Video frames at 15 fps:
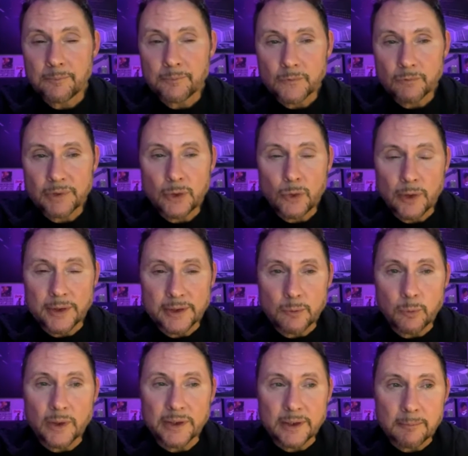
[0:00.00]
recorded
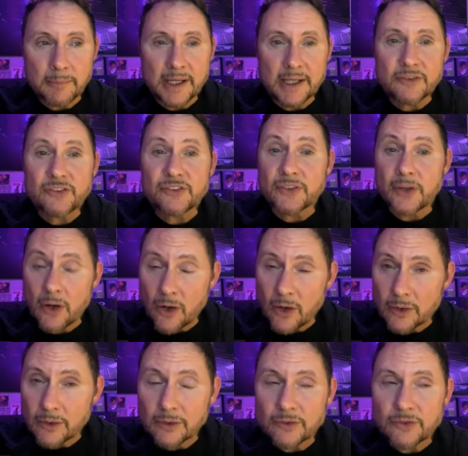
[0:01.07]
one of my
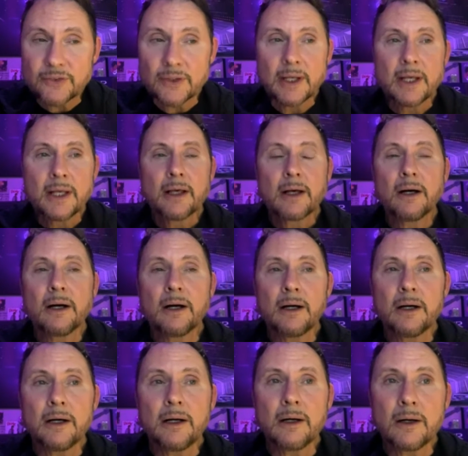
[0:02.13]
songs
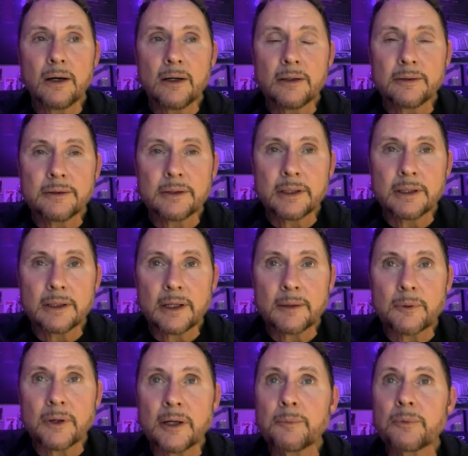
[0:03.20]
on
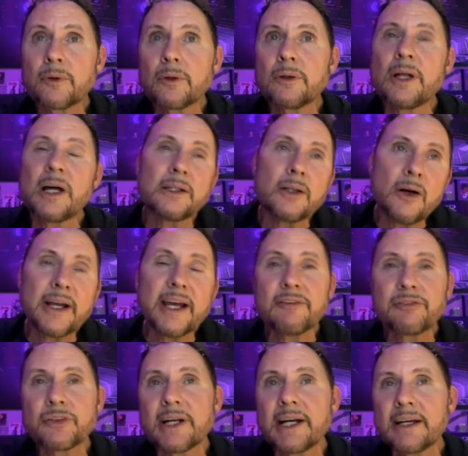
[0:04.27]
not long
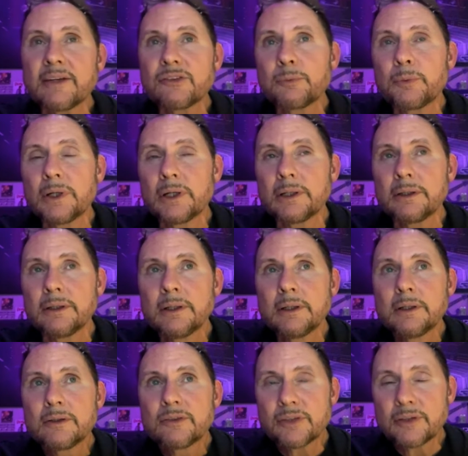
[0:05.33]
after AZ-1,
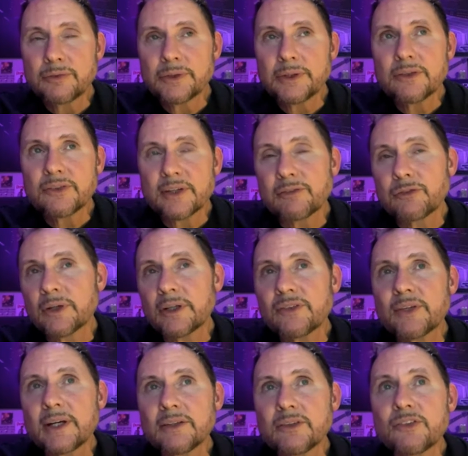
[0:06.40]
several years after I
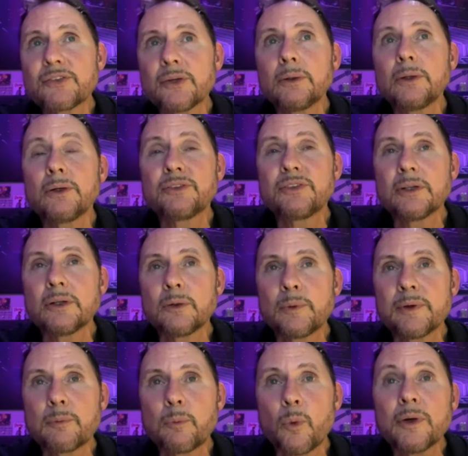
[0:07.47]
signed a solo deal
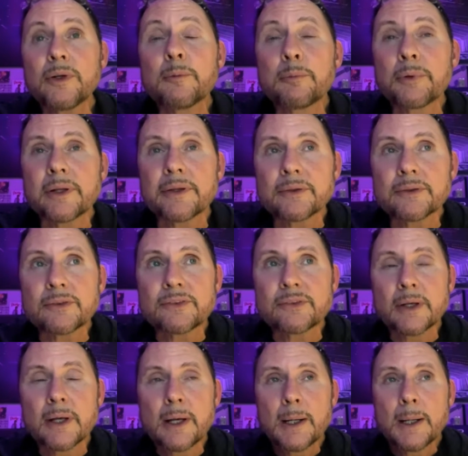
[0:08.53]
with Warner
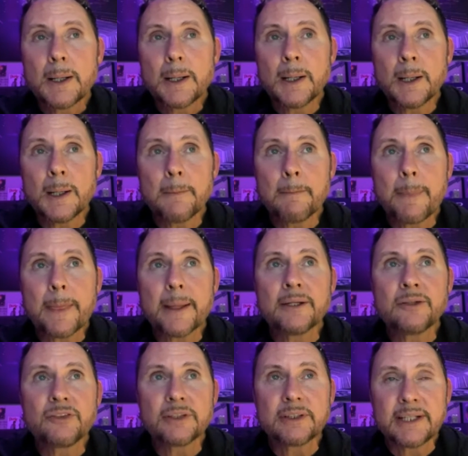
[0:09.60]
Brothers,
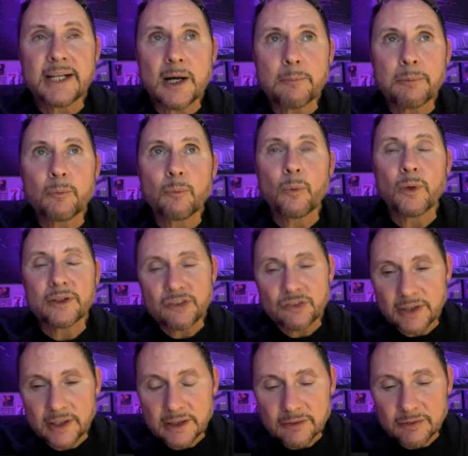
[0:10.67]
and did an album, One
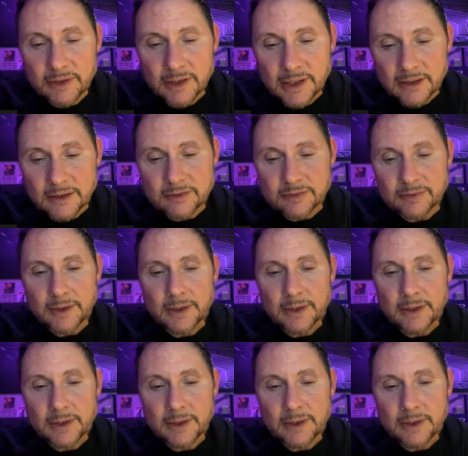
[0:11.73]
Shade of Love,